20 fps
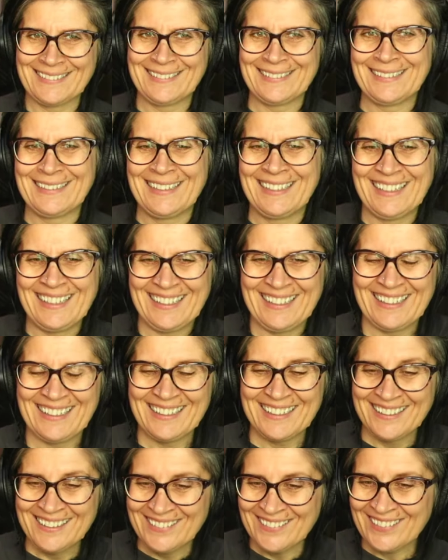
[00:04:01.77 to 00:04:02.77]

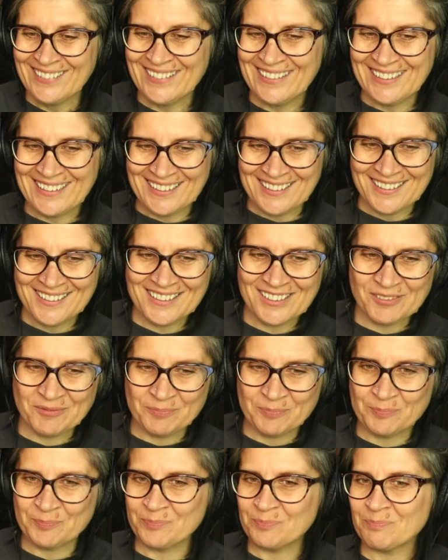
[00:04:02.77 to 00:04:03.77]

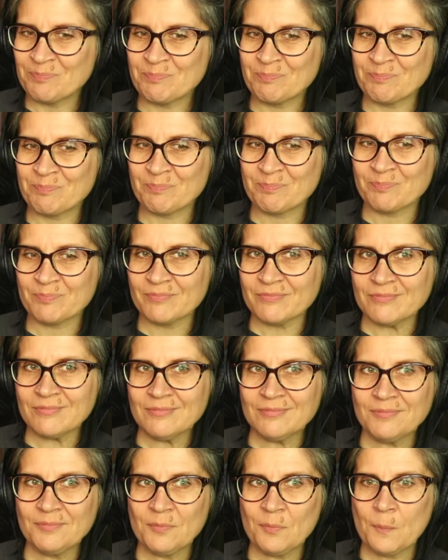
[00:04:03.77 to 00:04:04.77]

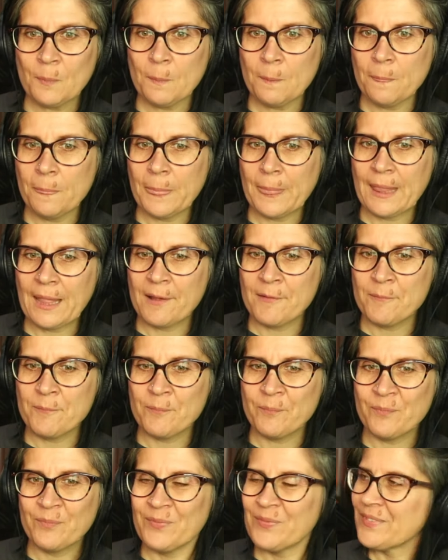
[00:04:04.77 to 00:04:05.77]

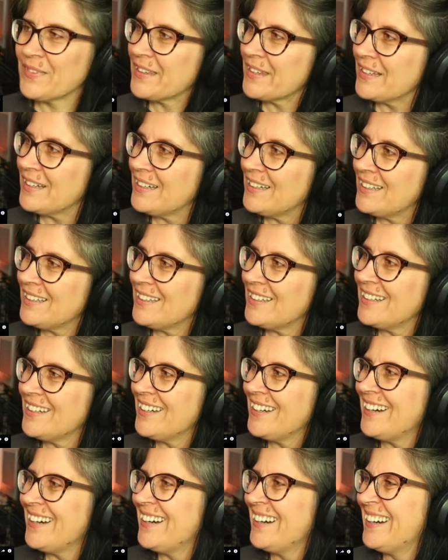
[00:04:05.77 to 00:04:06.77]

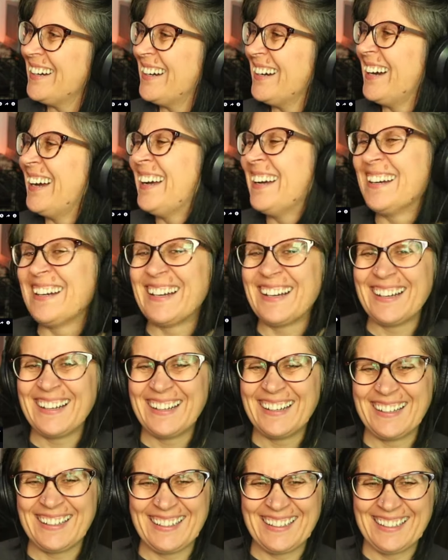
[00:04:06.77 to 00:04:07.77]

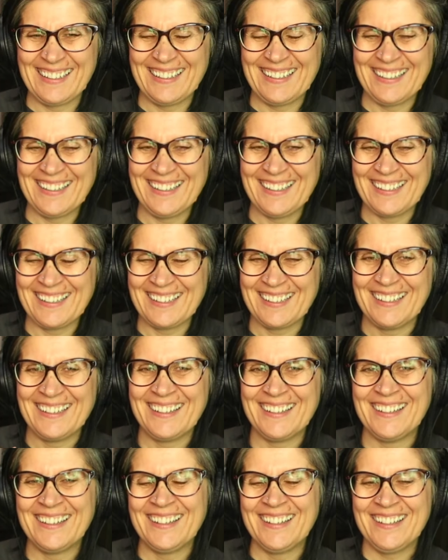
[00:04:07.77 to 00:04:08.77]

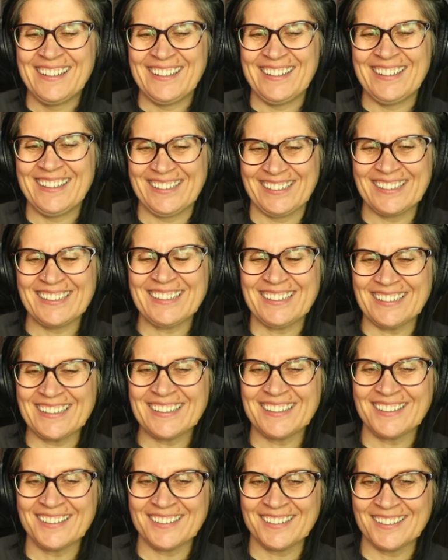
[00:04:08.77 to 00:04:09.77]
No words are spoken by the person on screen.